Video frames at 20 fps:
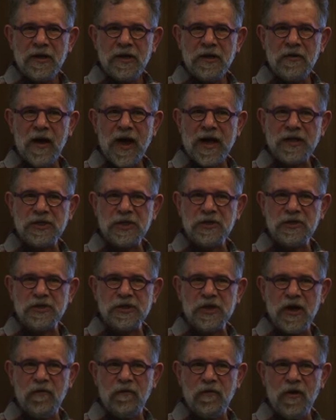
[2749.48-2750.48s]
you ask
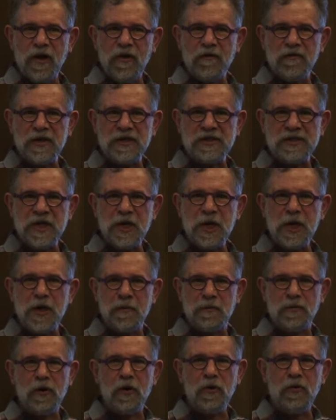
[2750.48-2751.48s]
yourself, well, if this
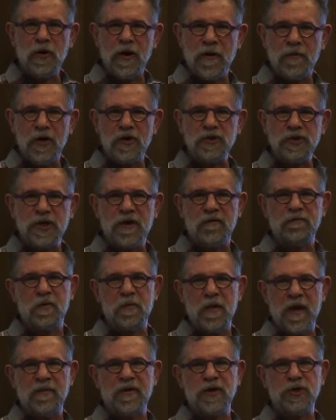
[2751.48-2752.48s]
idiot program knows enough
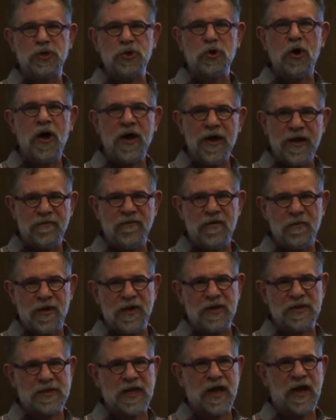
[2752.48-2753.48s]
to be able to draw
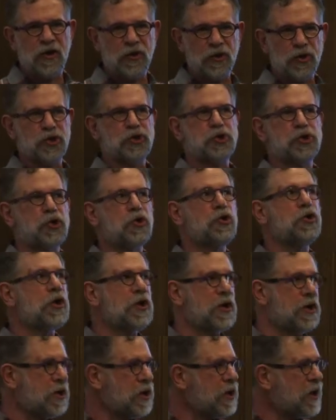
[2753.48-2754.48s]
everybody's calendar,
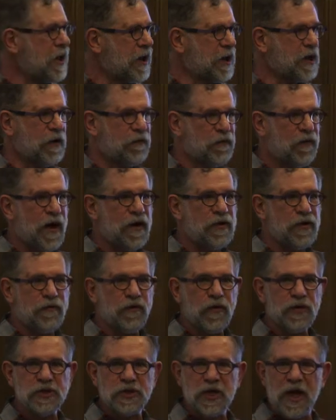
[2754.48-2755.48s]
surely it could find the
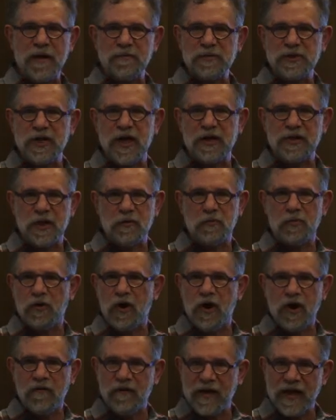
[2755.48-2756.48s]
first time slot that
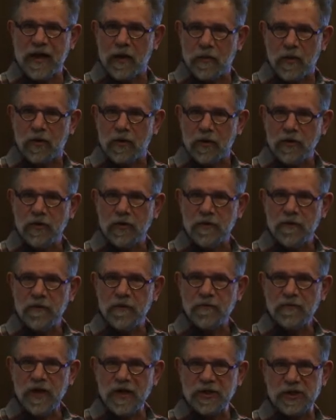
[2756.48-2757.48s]
we're all available
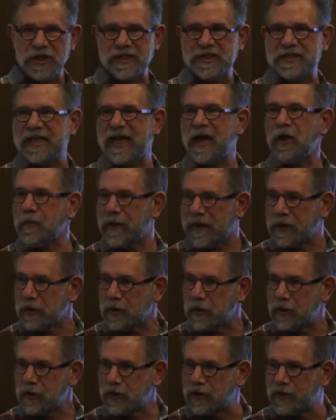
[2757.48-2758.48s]
and just tell
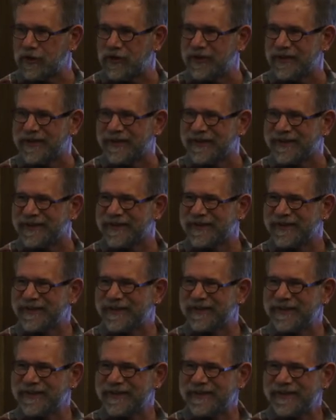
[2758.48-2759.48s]
me.
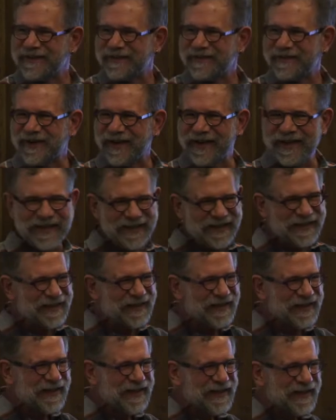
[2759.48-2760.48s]
Right?
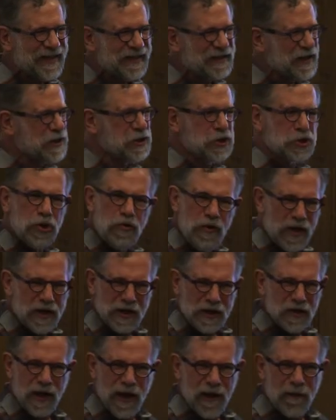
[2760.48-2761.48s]
It doesn't do
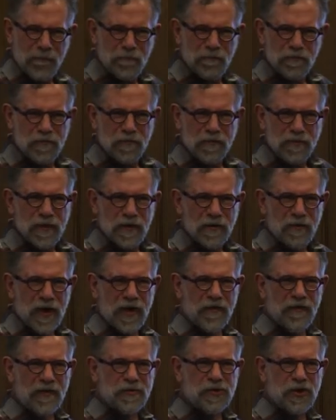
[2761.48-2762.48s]
any of that.
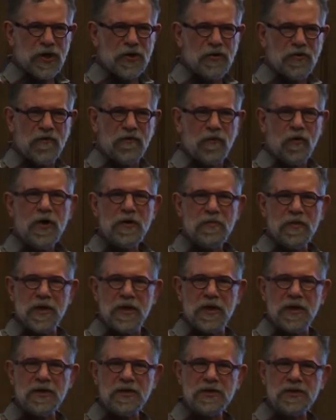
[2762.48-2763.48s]
Right? If I'm trying to avoid
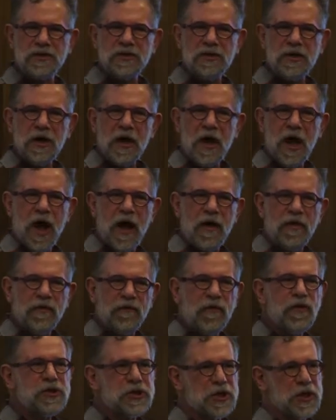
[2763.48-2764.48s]
meetings,
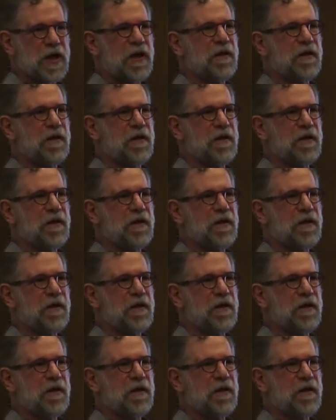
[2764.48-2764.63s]
first thing